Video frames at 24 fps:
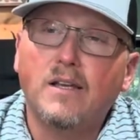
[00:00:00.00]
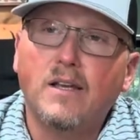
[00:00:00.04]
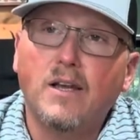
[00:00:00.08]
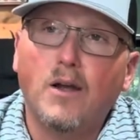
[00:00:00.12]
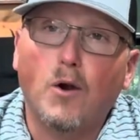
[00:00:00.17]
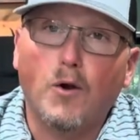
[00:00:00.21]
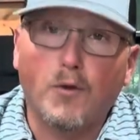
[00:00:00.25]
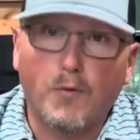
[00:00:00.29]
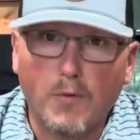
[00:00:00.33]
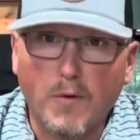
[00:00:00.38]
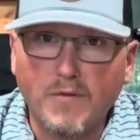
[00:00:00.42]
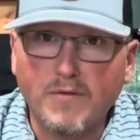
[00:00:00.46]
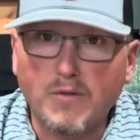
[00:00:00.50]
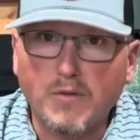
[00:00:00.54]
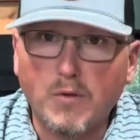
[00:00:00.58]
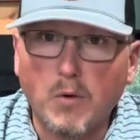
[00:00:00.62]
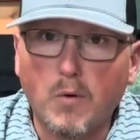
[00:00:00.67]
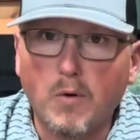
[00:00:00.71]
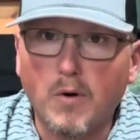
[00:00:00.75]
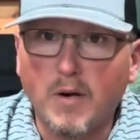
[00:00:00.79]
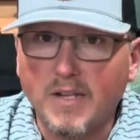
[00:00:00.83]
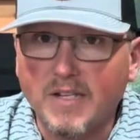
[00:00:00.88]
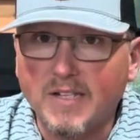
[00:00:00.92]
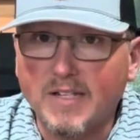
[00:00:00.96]
or thrift
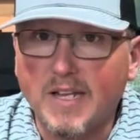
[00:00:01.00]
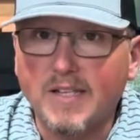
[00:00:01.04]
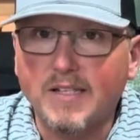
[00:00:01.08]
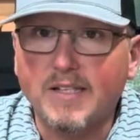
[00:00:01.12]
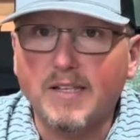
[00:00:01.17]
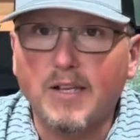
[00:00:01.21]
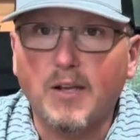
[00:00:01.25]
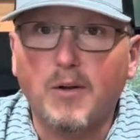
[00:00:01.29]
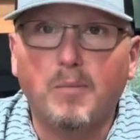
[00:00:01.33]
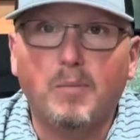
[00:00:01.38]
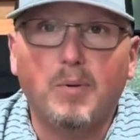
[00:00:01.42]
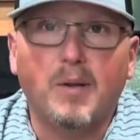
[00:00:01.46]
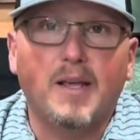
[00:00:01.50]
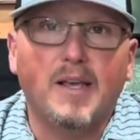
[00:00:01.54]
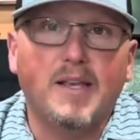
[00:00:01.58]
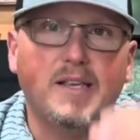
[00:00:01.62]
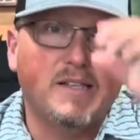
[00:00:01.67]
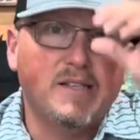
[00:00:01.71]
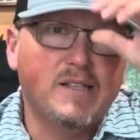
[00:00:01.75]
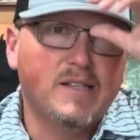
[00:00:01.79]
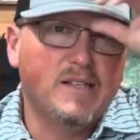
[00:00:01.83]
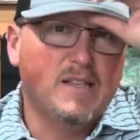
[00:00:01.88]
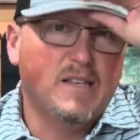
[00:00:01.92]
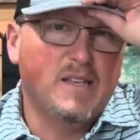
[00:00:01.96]
store estate sale
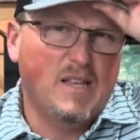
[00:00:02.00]
place,